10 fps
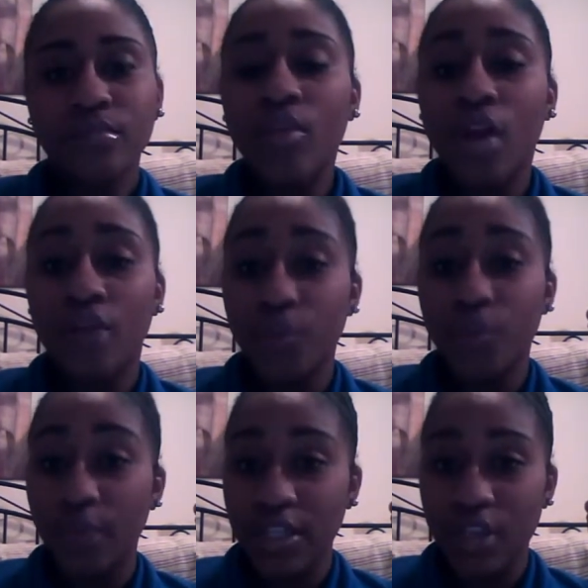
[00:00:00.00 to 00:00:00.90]
A few
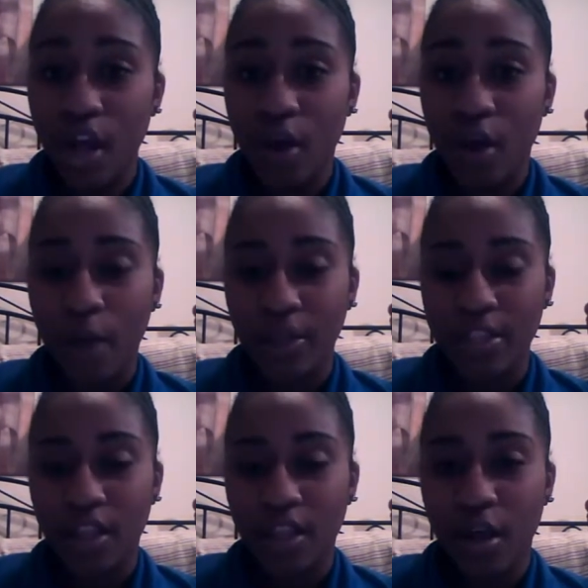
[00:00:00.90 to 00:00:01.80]
weeks ago, I went
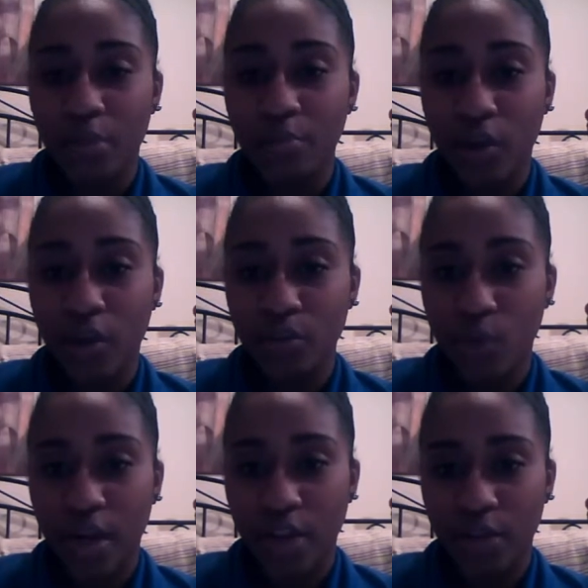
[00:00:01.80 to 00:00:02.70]
to the
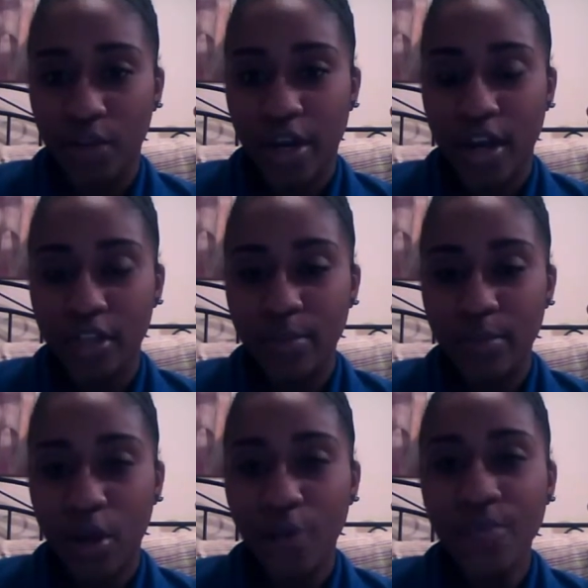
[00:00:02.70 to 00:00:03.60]
Baltimore Natural Hair
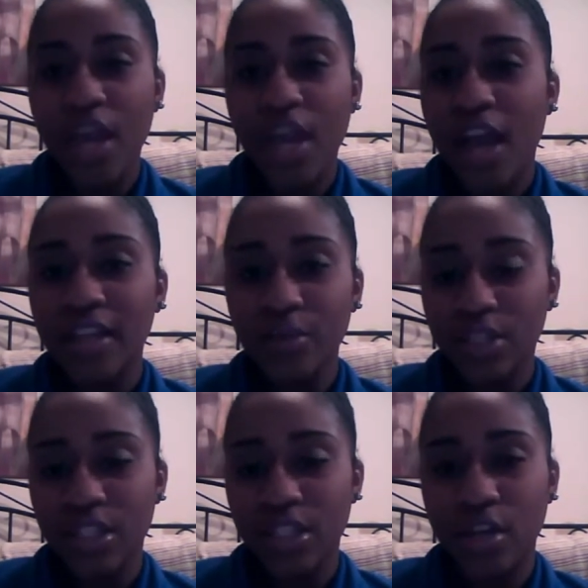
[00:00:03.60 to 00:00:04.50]
Expo, and that was
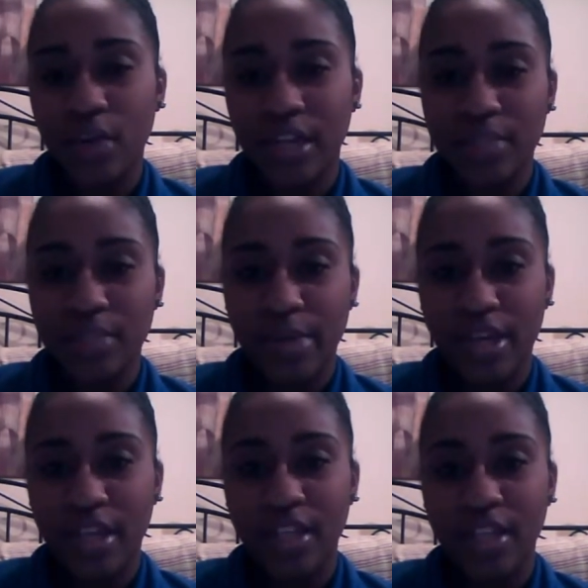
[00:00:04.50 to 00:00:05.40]
just a great
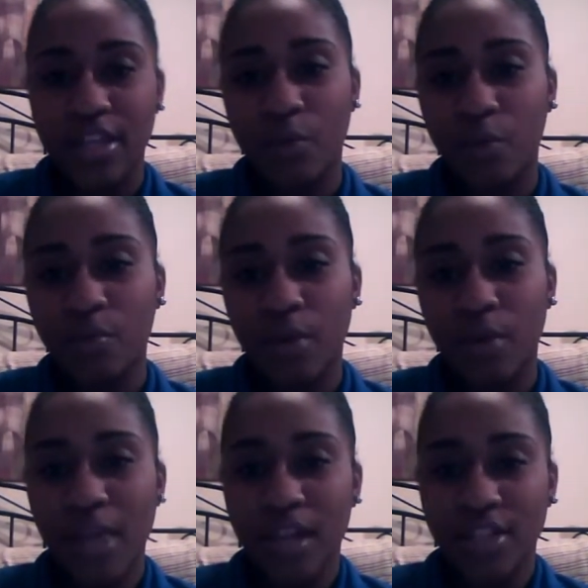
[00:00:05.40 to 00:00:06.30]
experience. I went with one of
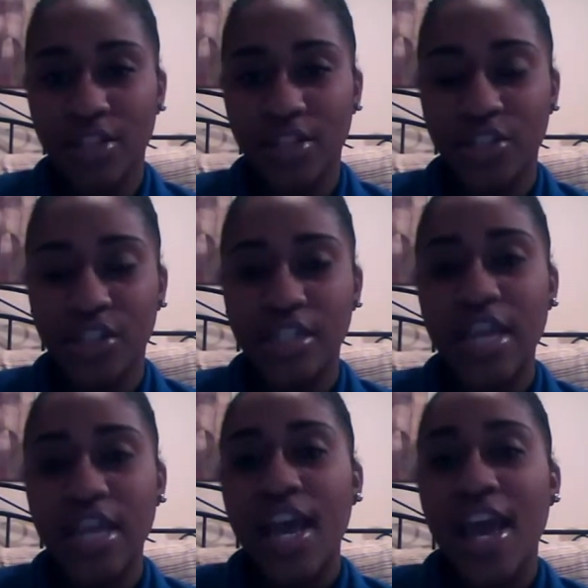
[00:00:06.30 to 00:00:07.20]
my line sisters,
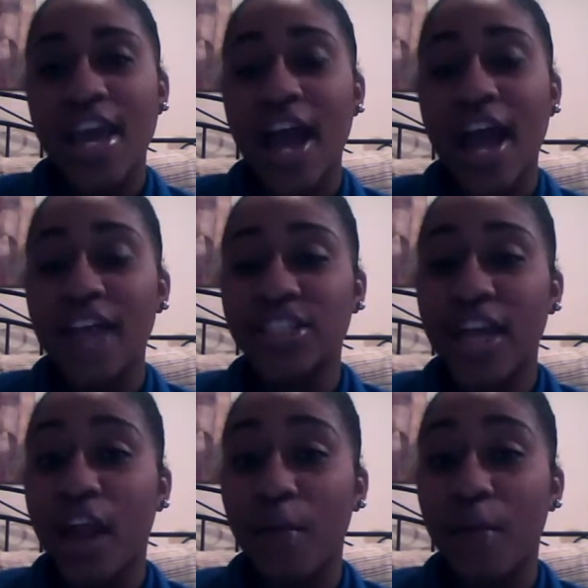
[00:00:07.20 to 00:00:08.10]
and I actually
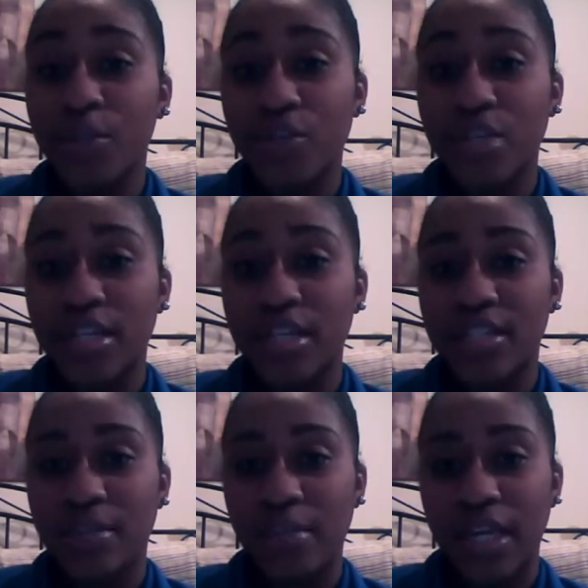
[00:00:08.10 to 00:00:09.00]
had opportunity
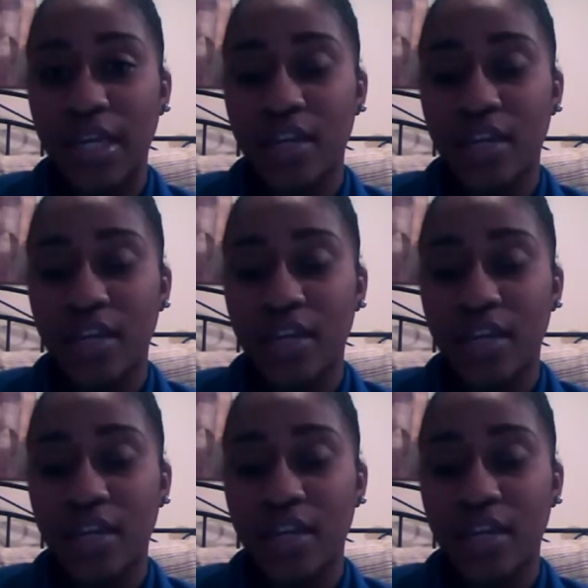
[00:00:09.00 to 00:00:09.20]
to meet